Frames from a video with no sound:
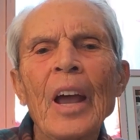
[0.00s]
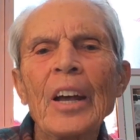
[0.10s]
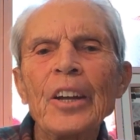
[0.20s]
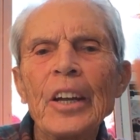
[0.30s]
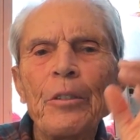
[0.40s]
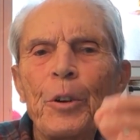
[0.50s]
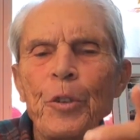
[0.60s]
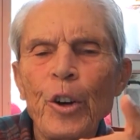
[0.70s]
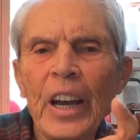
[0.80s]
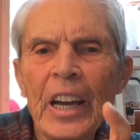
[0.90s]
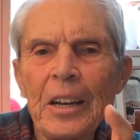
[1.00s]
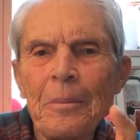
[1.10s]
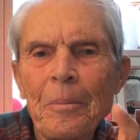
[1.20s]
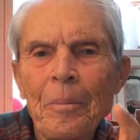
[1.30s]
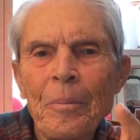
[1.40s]
And never
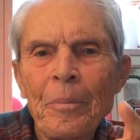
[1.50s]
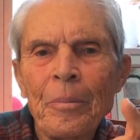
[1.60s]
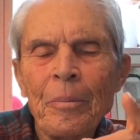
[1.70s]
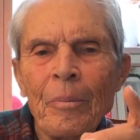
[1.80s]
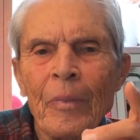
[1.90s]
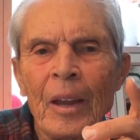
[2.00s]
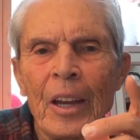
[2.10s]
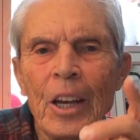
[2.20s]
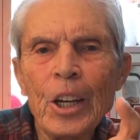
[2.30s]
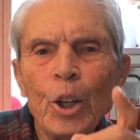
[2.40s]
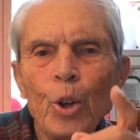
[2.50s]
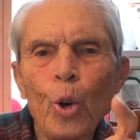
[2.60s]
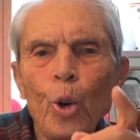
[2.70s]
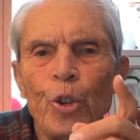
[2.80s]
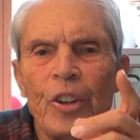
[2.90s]
forget, he
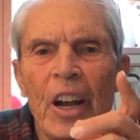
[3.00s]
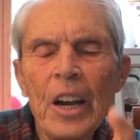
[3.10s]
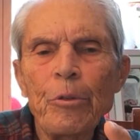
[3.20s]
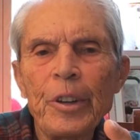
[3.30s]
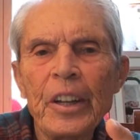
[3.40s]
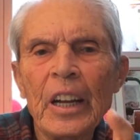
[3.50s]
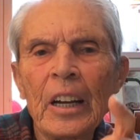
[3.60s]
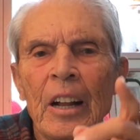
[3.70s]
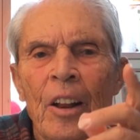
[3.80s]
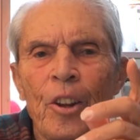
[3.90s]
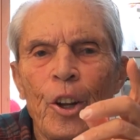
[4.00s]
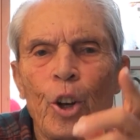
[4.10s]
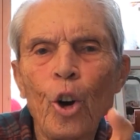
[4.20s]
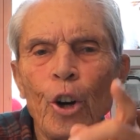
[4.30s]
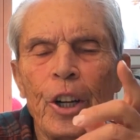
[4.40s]
endorsed everything
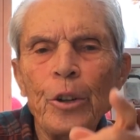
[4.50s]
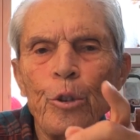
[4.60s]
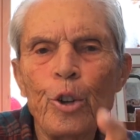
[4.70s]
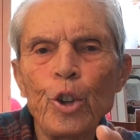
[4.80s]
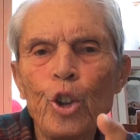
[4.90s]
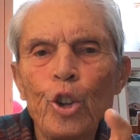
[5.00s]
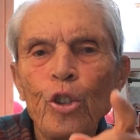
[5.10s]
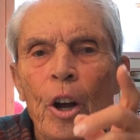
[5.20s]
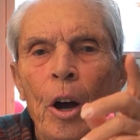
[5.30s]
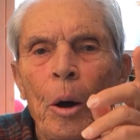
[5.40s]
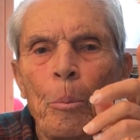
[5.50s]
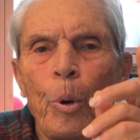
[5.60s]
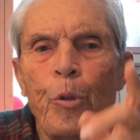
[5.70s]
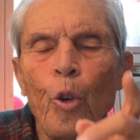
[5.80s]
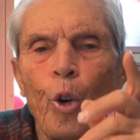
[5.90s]
that God introduced
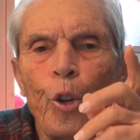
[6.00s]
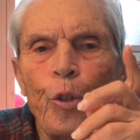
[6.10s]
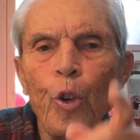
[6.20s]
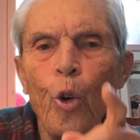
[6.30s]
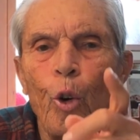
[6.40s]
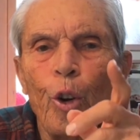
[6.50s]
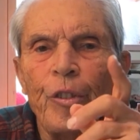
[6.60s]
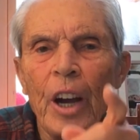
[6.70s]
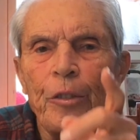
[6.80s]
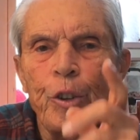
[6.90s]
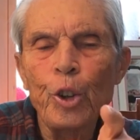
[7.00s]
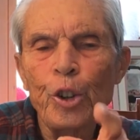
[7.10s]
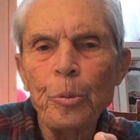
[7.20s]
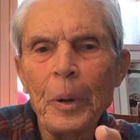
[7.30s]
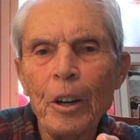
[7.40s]
before the fall of our
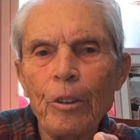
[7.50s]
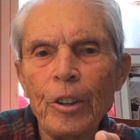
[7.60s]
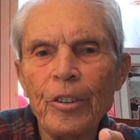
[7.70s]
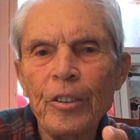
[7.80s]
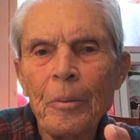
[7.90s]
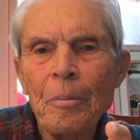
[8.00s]
first parents.